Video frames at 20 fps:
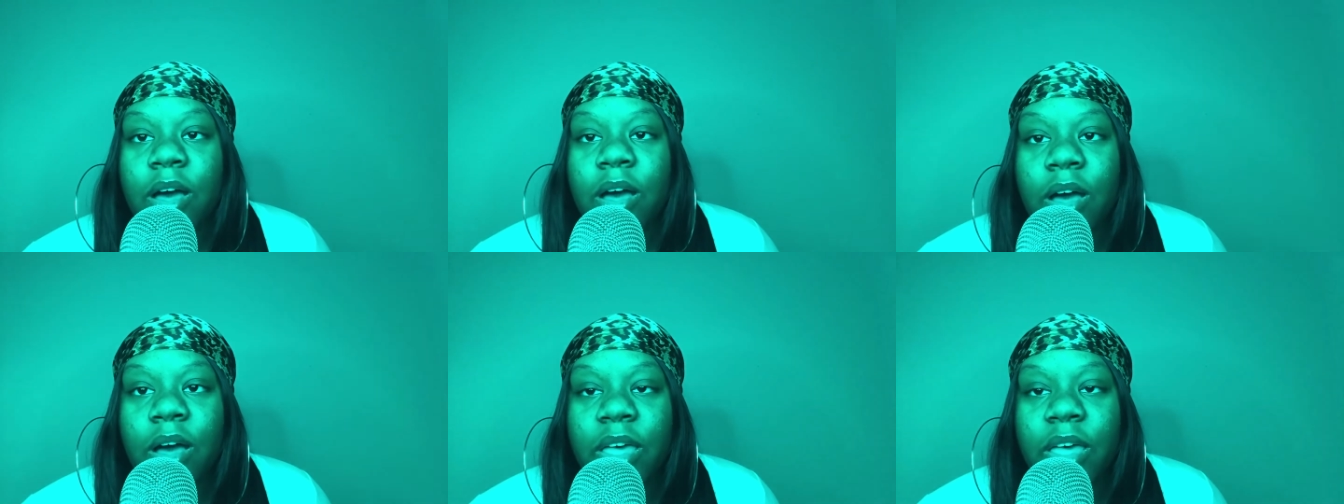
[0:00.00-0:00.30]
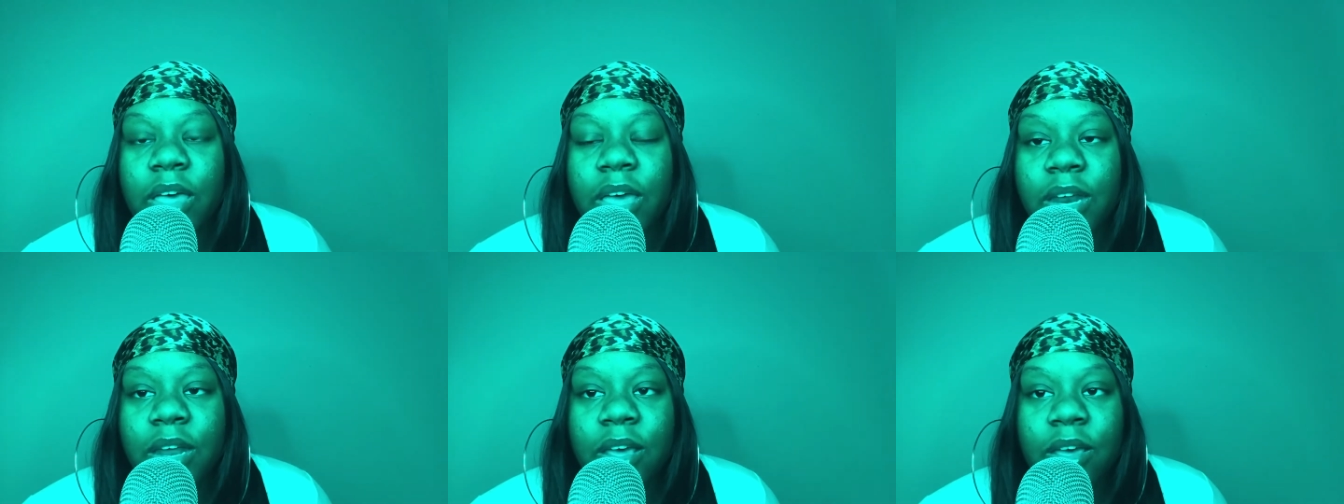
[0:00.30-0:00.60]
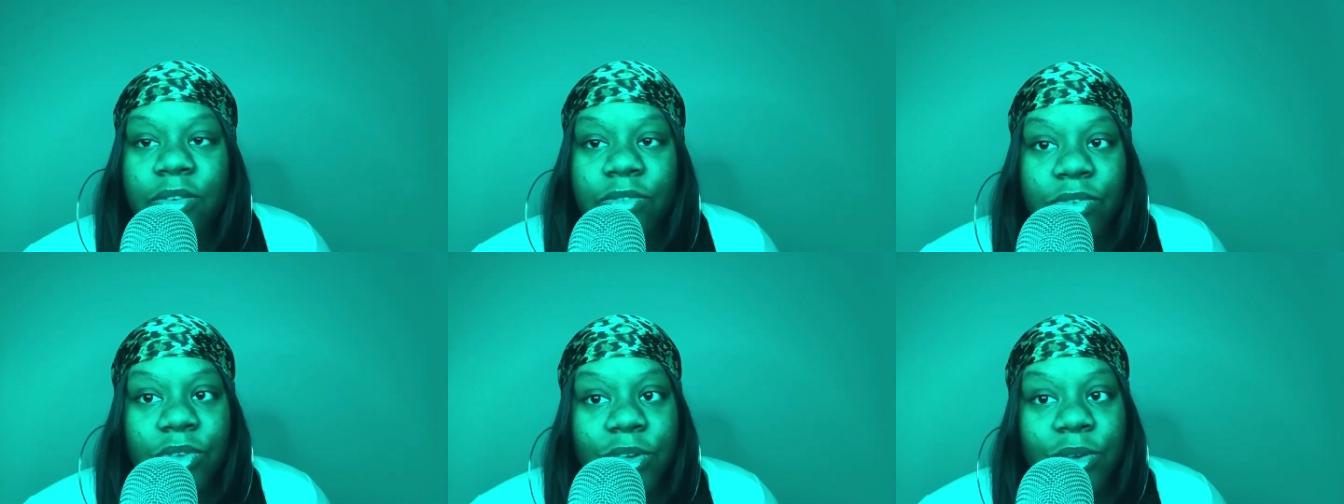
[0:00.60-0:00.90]
And
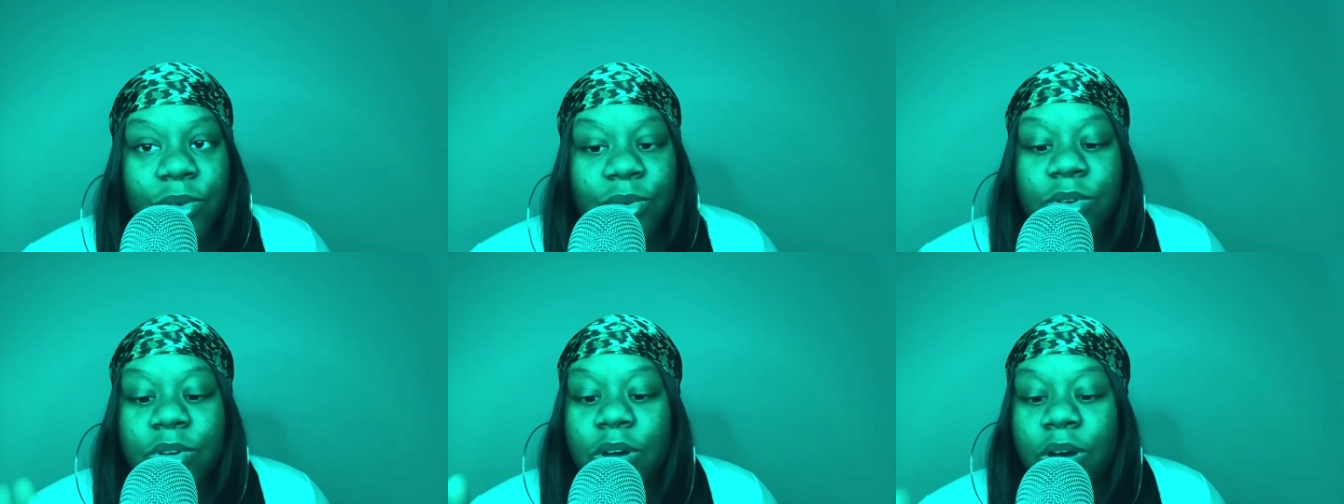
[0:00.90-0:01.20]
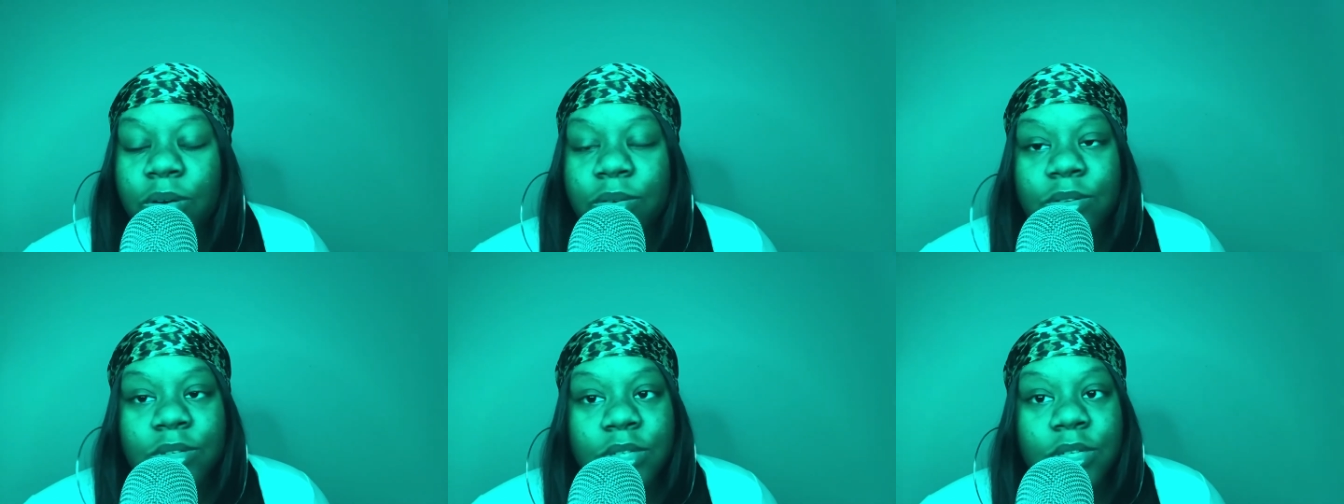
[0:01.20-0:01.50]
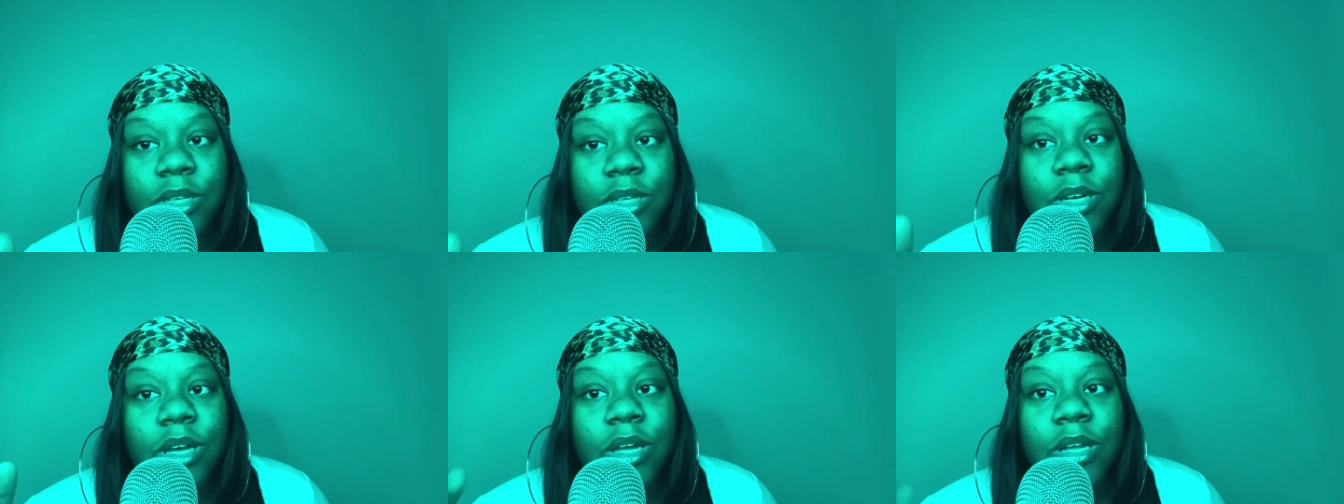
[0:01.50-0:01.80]
if you don't
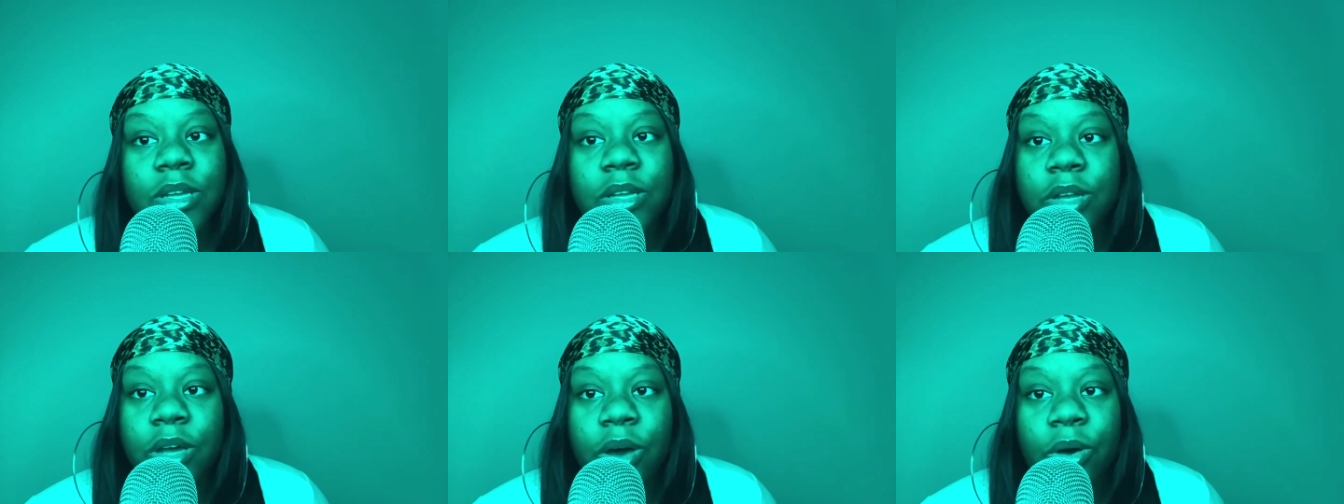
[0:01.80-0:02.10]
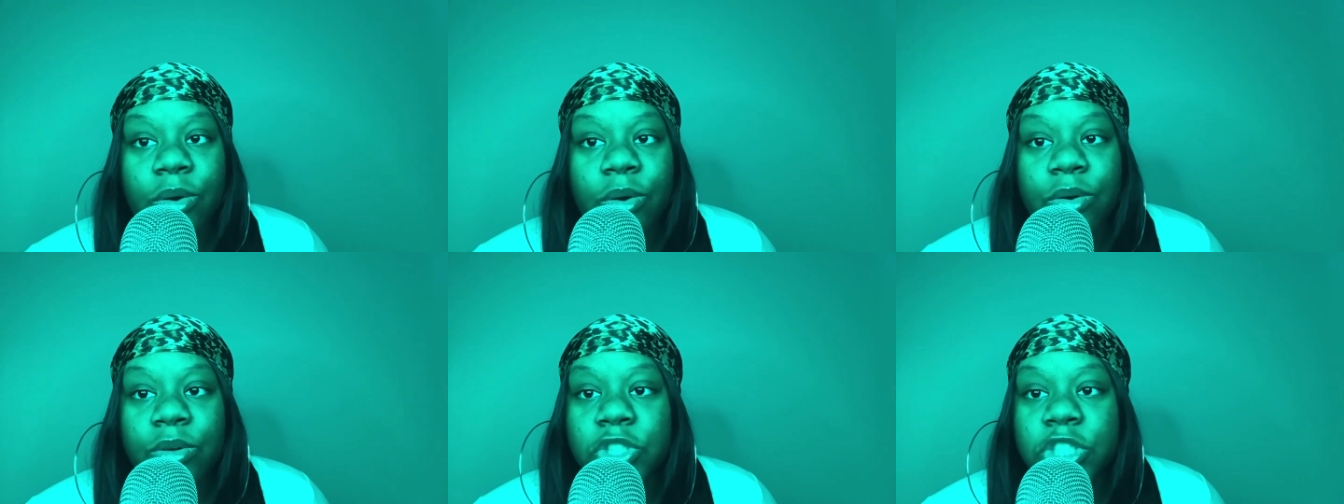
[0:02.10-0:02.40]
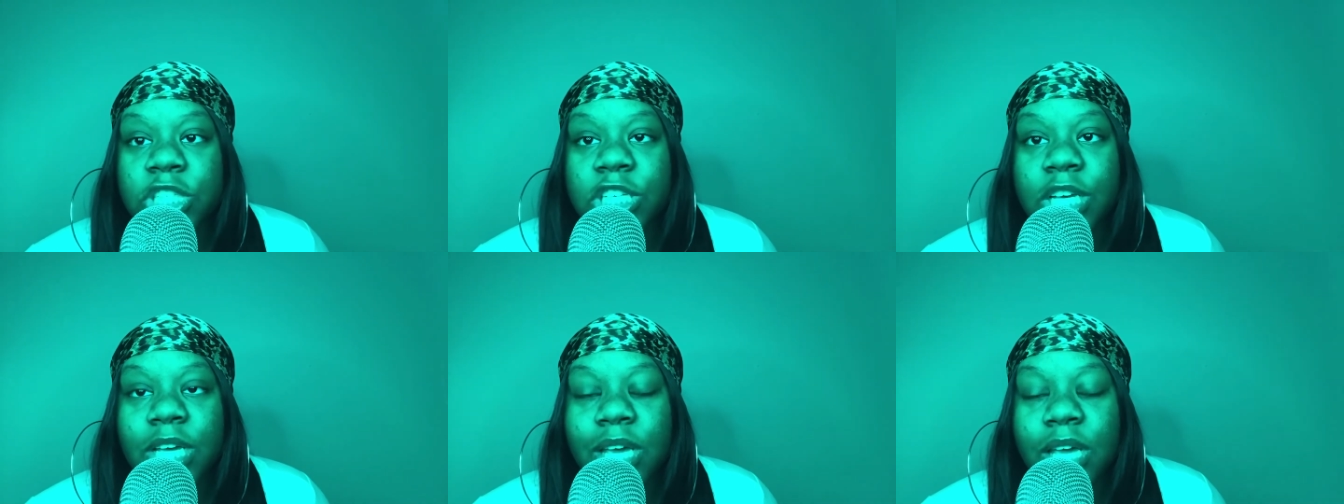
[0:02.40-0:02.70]
know who
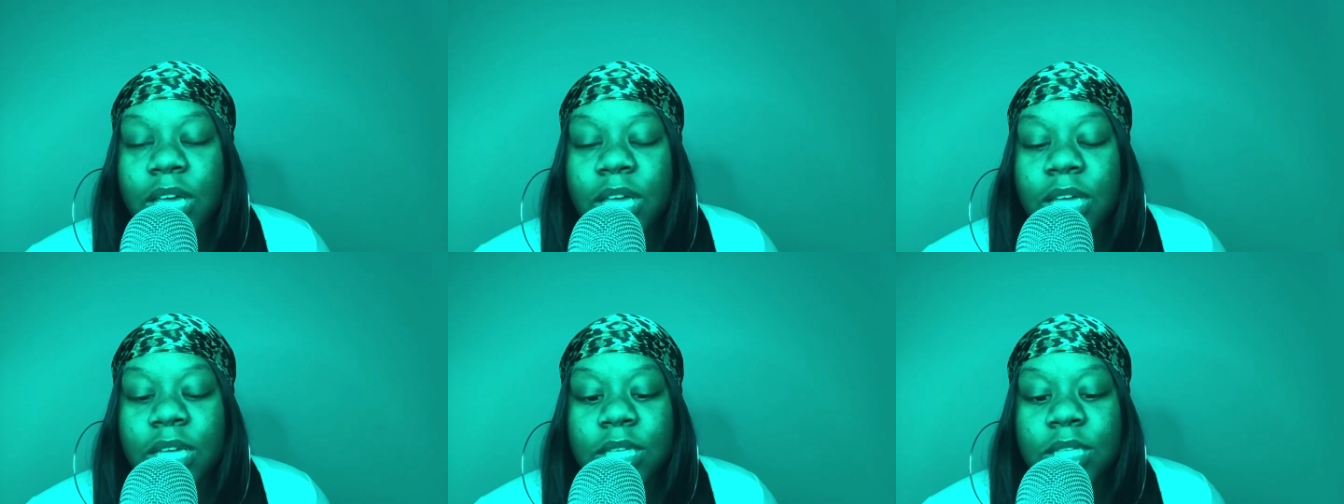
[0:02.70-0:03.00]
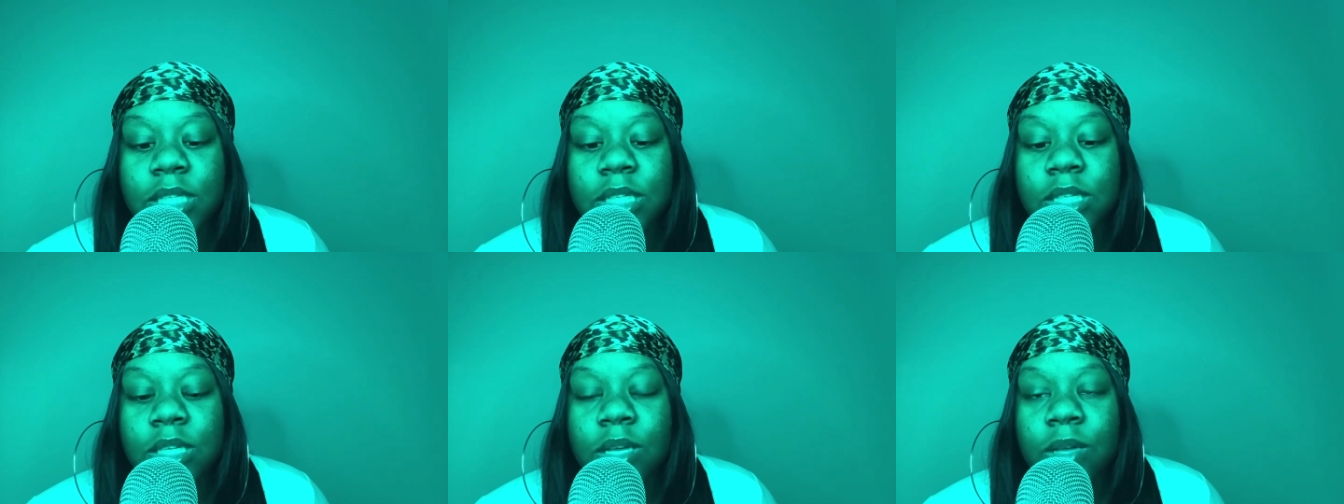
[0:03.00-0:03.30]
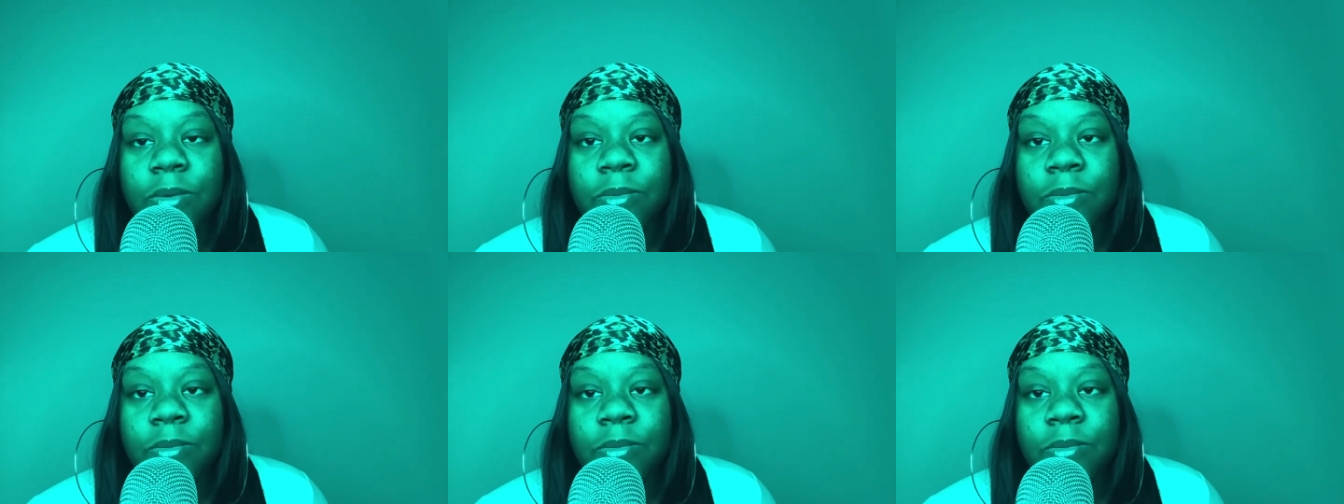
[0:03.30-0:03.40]
she is,